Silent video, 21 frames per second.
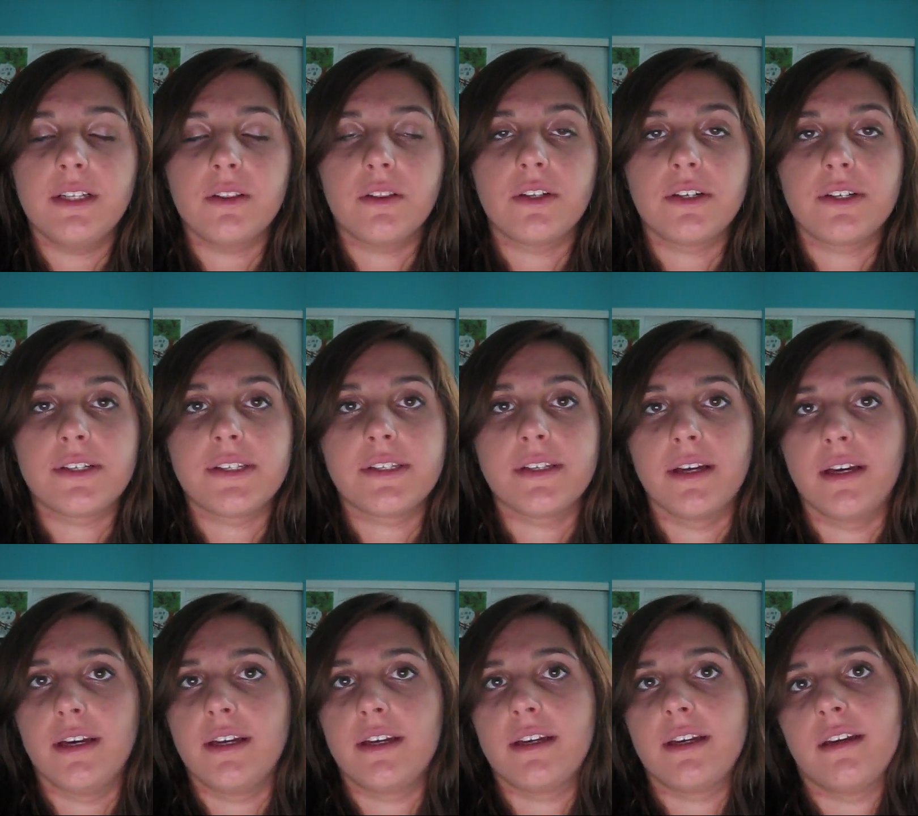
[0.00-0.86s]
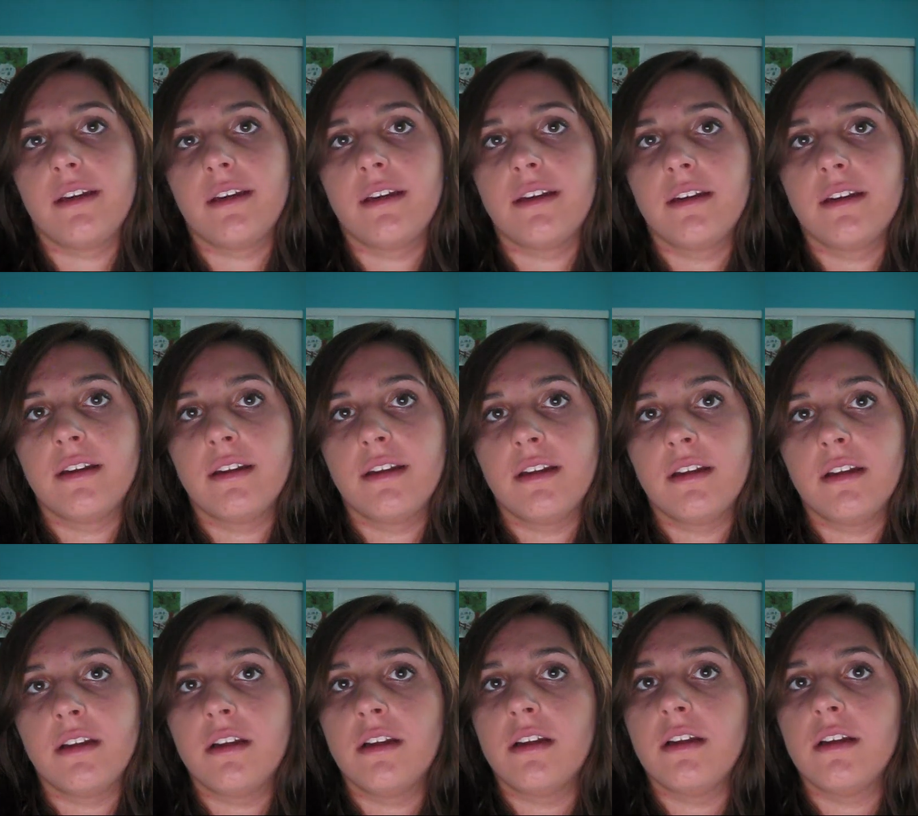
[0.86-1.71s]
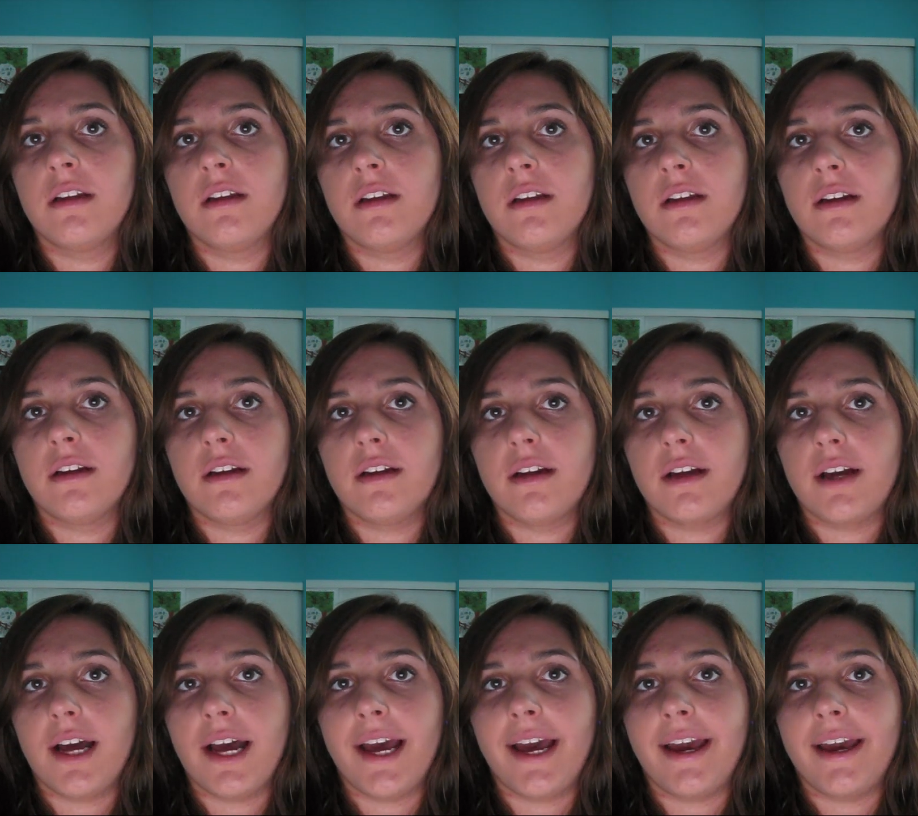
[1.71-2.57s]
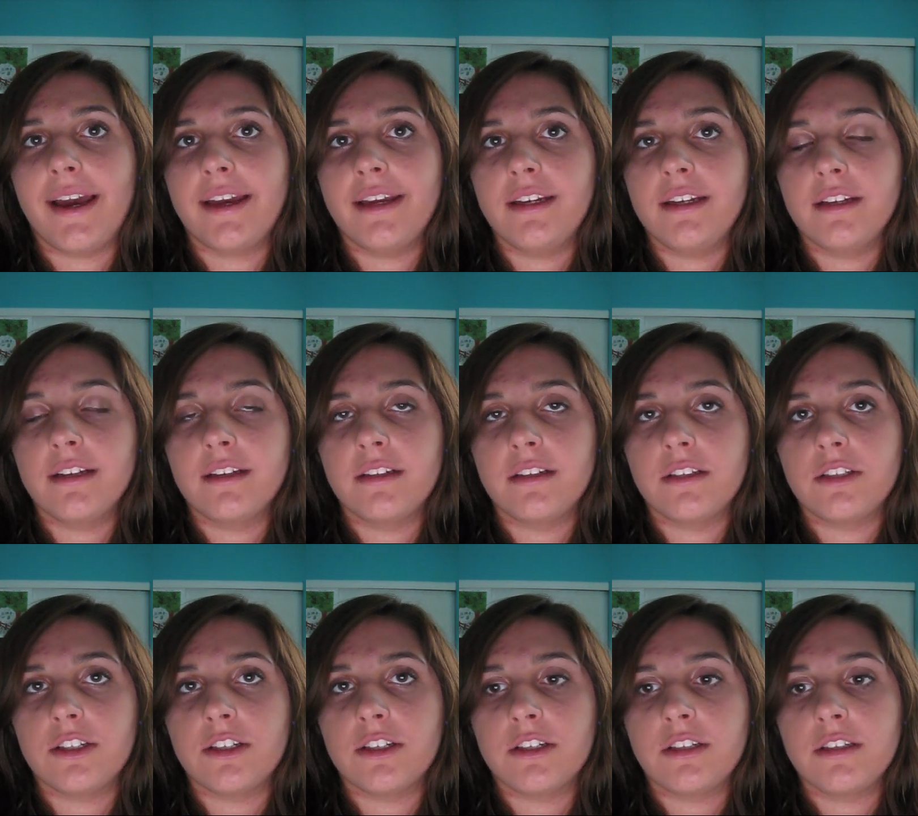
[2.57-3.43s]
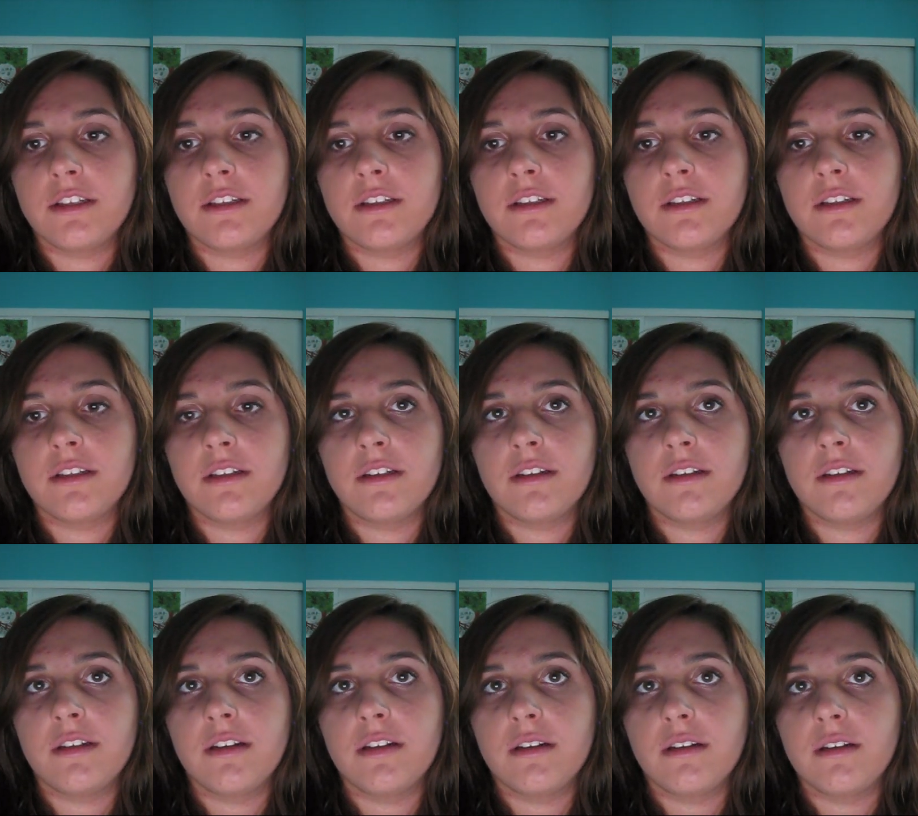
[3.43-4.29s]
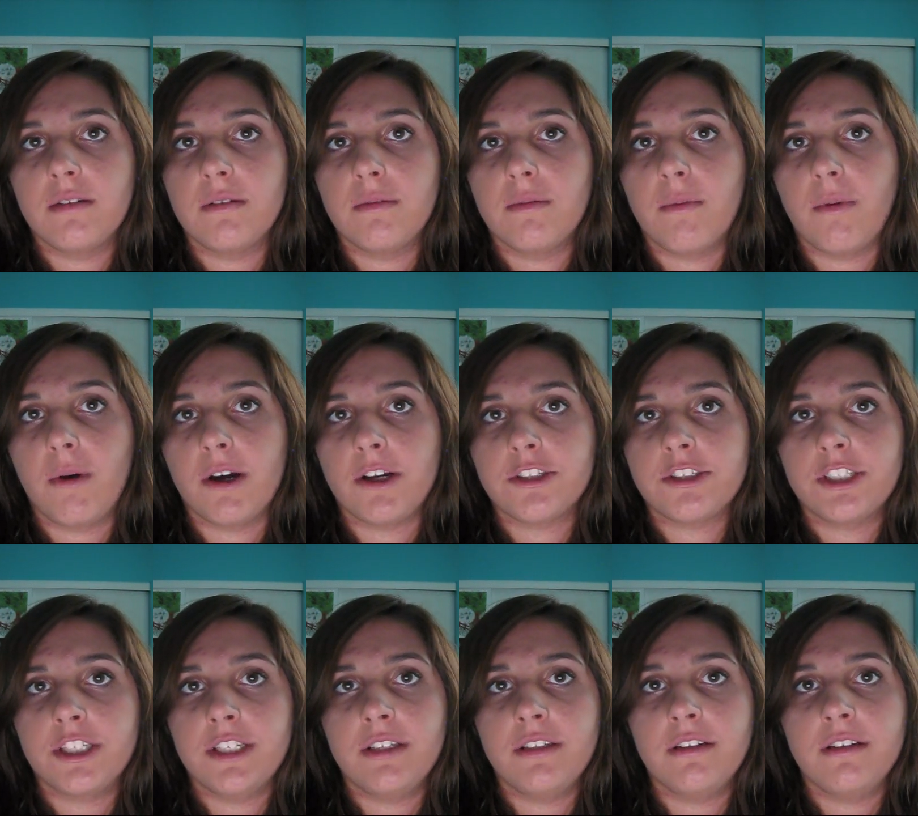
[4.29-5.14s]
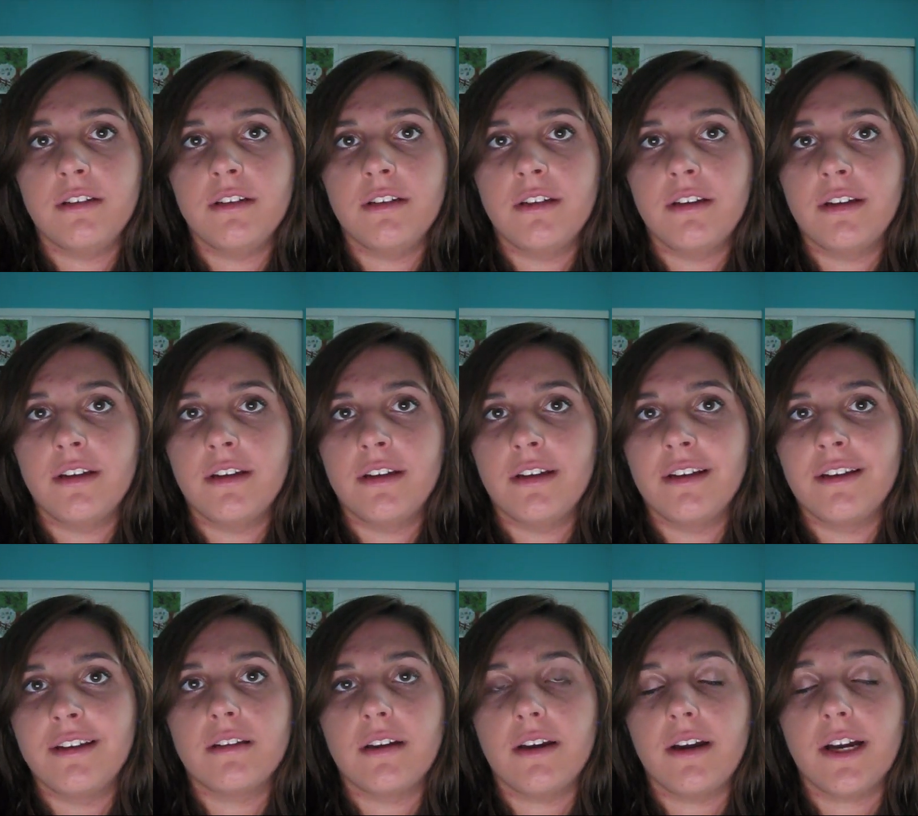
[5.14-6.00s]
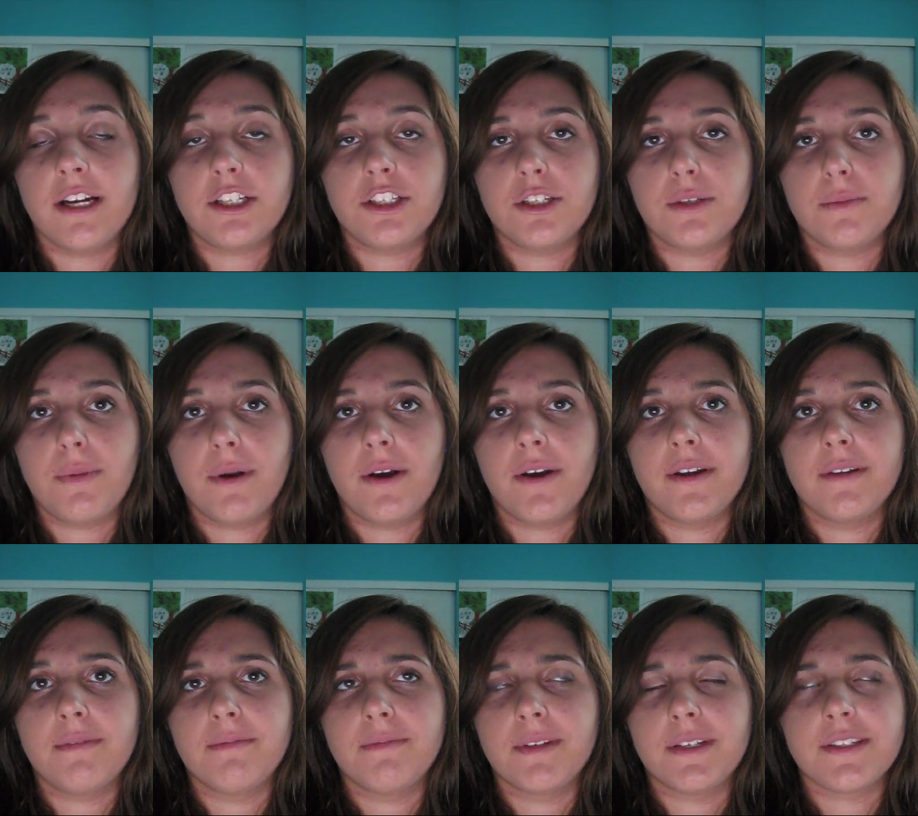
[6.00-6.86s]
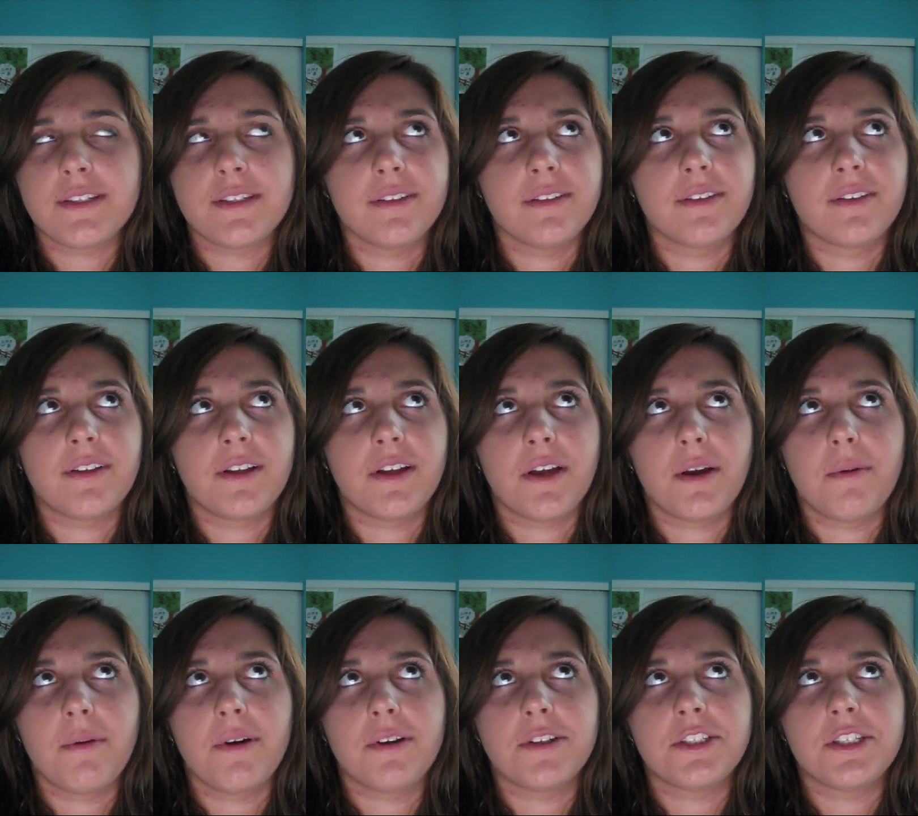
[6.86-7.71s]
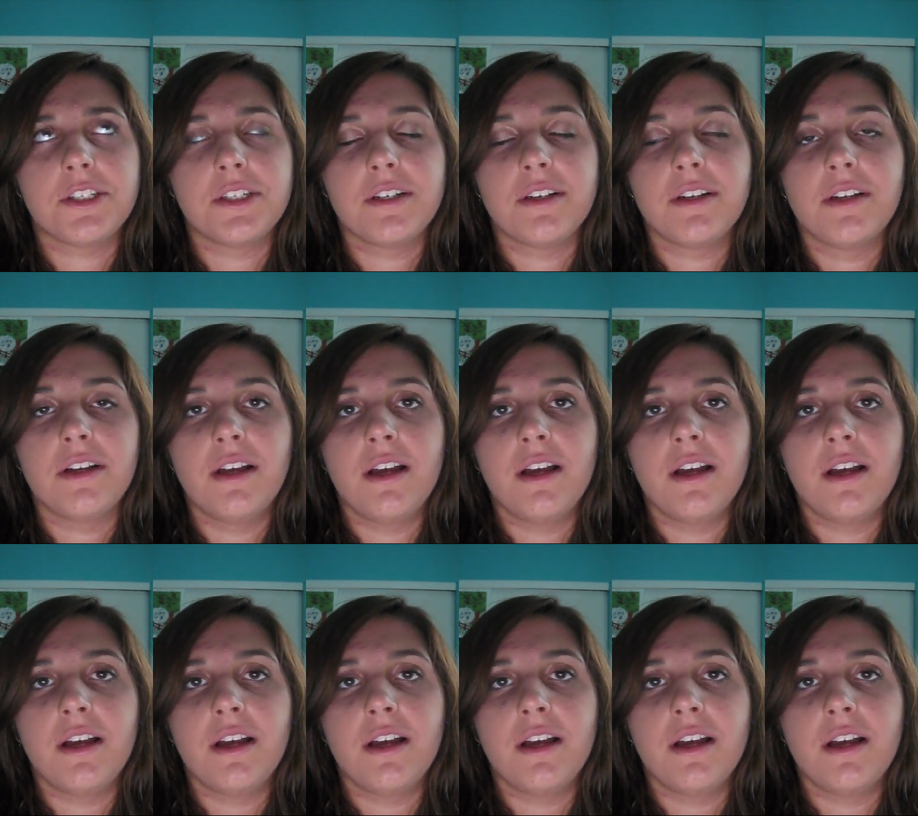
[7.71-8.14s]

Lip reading: looks like I just washed it. Actually, it probably doesn't look like I washed it.